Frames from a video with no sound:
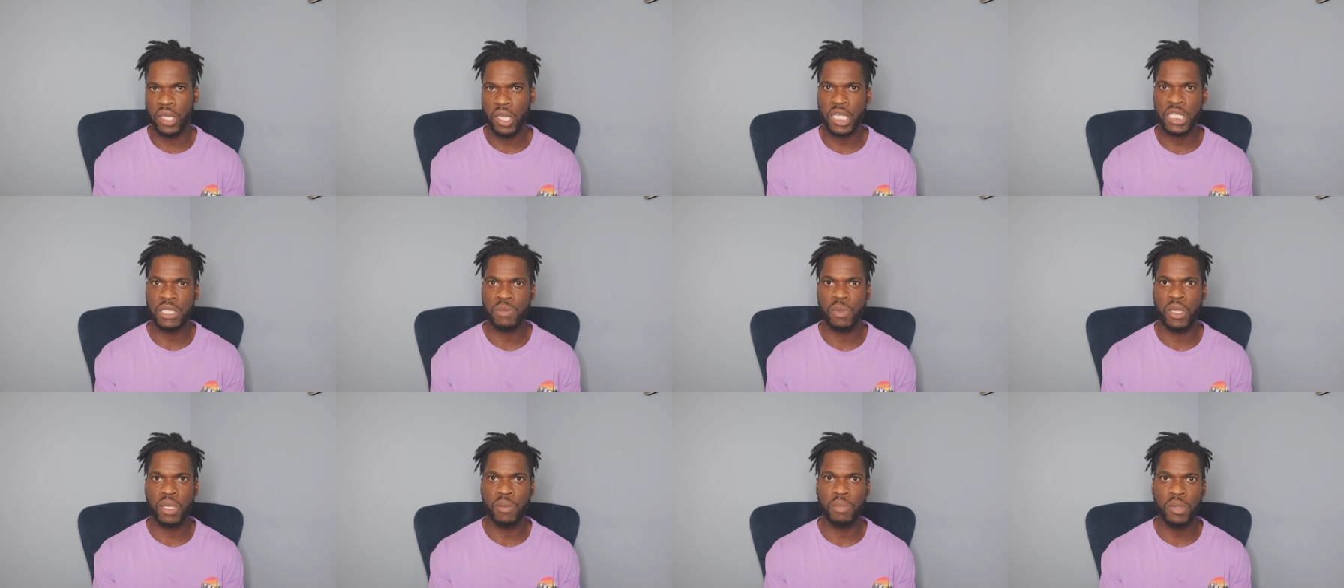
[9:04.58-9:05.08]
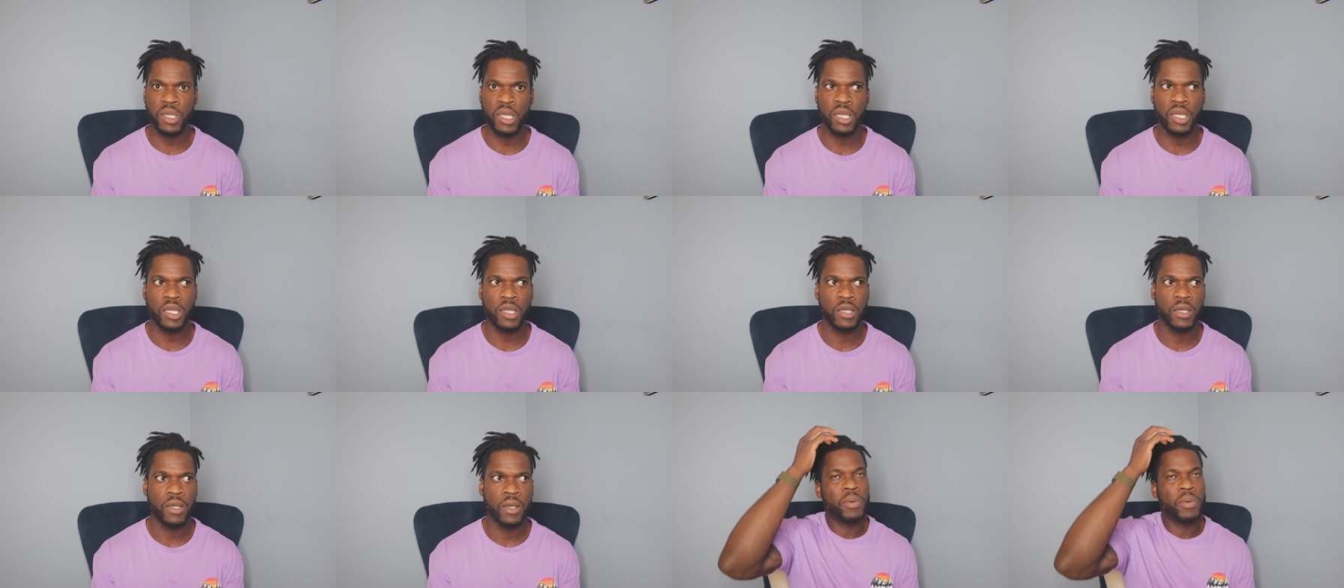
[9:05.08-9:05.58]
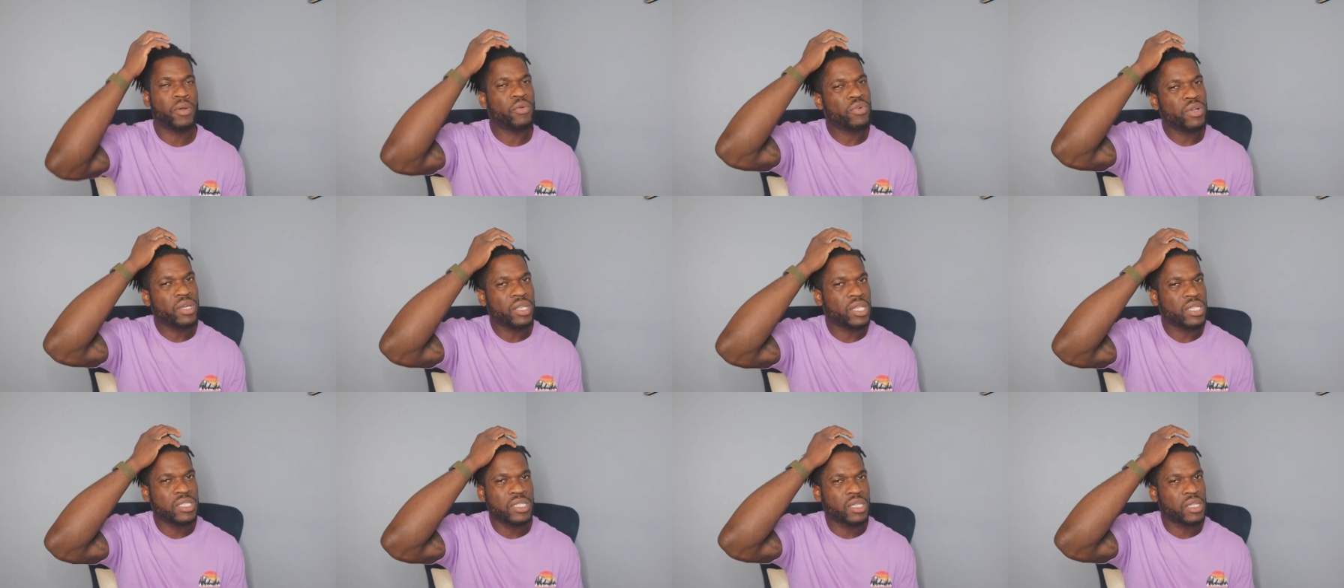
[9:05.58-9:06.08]
the case may be. But
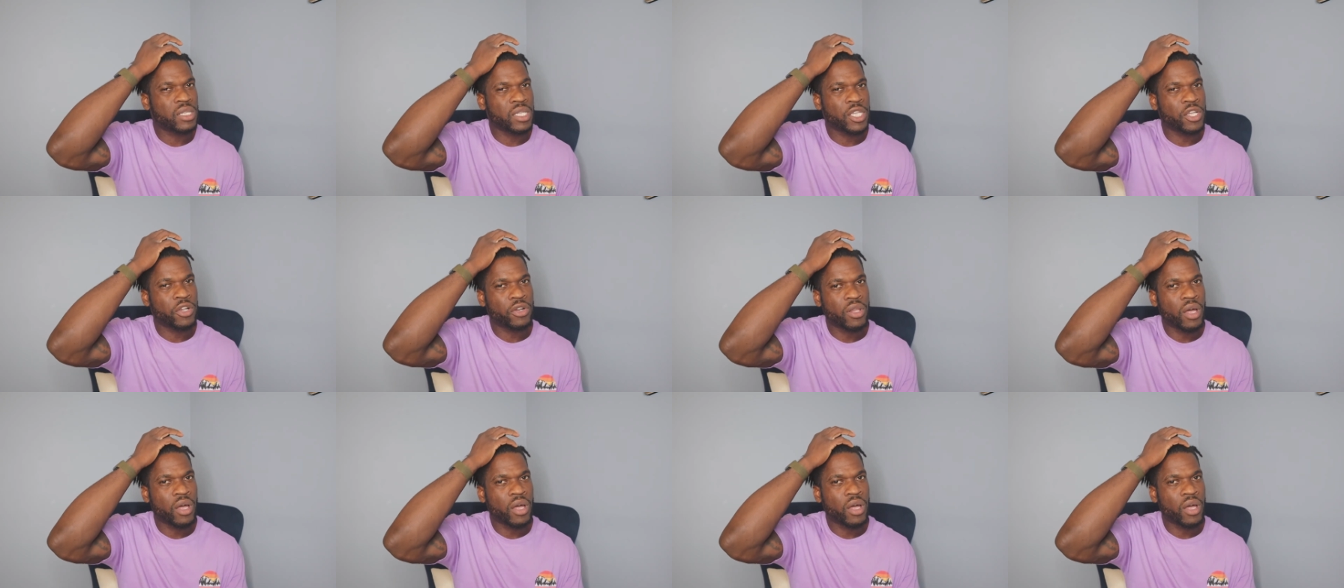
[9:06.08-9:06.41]
realistically,